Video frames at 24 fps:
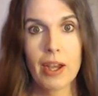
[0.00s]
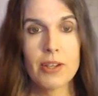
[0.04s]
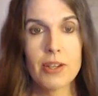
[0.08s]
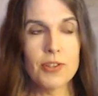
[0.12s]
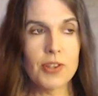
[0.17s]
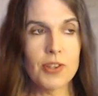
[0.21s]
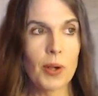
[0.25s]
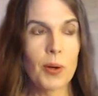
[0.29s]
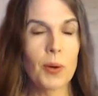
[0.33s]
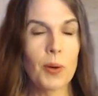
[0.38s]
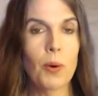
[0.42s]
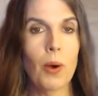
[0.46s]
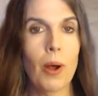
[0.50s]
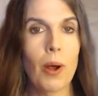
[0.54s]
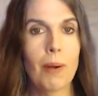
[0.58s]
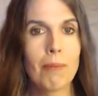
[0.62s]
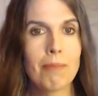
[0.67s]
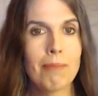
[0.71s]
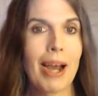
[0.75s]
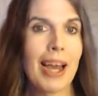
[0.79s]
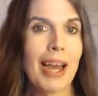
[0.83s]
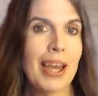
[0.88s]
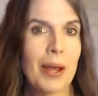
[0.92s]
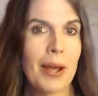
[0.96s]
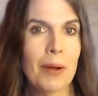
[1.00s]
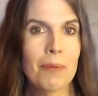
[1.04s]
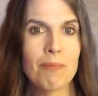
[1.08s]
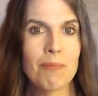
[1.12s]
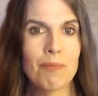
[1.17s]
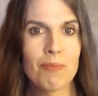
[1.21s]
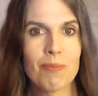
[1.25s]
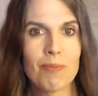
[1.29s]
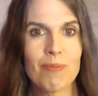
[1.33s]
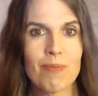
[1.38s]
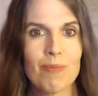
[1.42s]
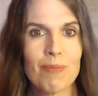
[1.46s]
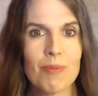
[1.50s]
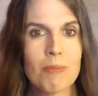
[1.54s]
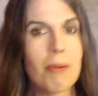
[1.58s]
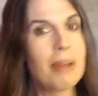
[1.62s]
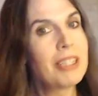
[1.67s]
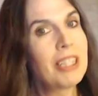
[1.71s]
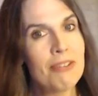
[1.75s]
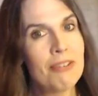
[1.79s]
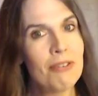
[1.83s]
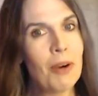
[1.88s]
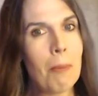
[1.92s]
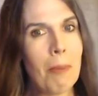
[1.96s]
So my
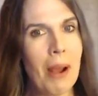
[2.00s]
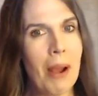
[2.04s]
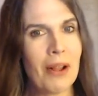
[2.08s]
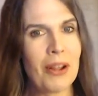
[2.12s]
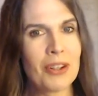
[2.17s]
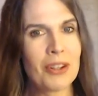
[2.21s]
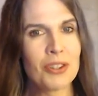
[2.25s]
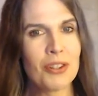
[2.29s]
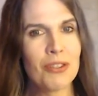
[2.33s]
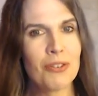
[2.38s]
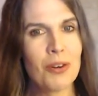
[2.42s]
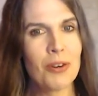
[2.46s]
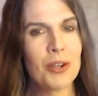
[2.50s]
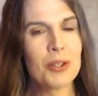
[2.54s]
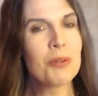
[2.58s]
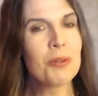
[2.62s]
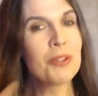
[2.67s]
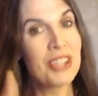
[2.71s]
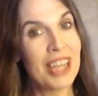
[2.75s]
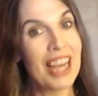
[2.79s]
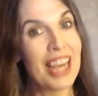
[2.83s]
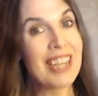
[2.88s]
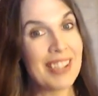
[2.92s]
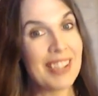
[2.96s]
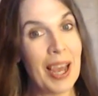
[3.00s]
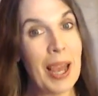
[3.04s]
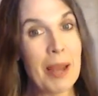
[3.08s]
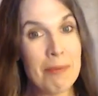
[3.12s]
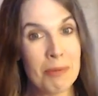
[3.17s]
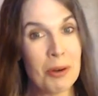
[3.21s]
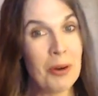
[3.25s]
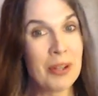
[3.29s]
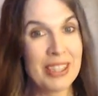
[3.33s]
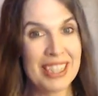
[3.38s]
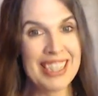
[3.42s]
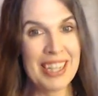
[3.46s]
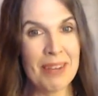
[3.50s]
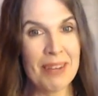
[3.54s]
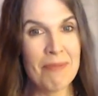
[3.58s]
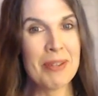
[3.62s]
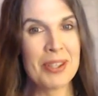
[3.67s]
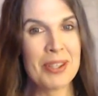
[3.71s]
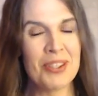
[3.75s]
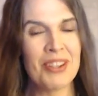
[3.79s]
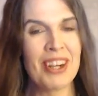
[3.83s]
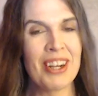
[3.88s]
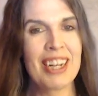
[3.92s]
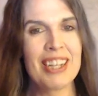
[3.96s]
default biological voice would, yes, I am going to
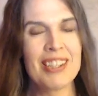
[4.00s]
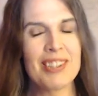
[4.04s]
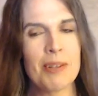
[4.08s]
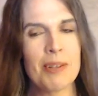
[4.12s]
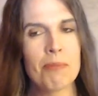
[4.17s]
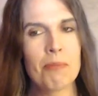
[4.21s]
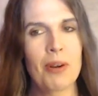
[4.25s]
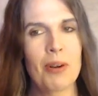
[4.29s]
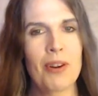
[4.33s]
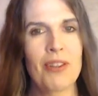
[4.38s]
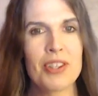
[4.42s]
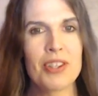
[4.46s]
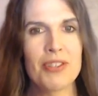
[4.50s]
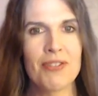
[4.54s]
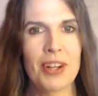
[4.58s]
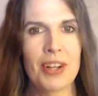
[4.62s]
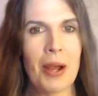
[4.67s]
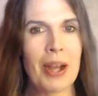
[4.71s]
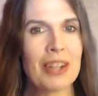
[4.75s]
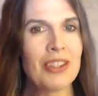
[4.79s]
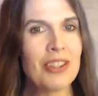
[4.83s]
demonstrate at some point in this video.